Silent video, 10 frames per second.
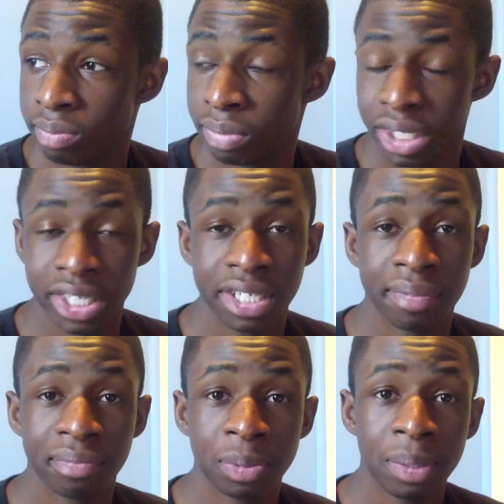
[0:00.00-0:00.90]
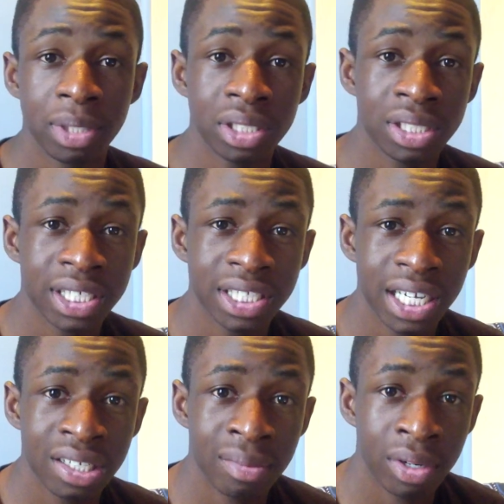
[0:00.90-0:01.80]
But yeah, I spent most of the day
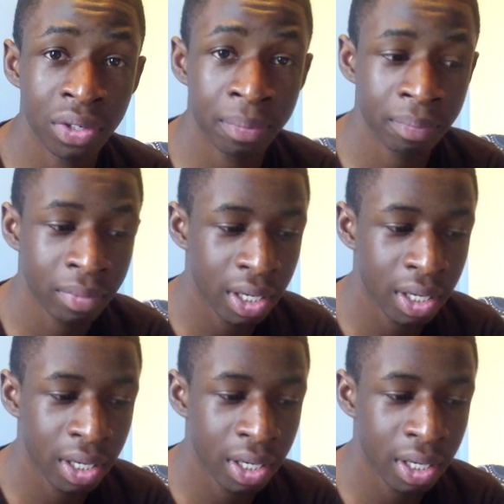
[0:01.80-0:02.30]
tidying up my room.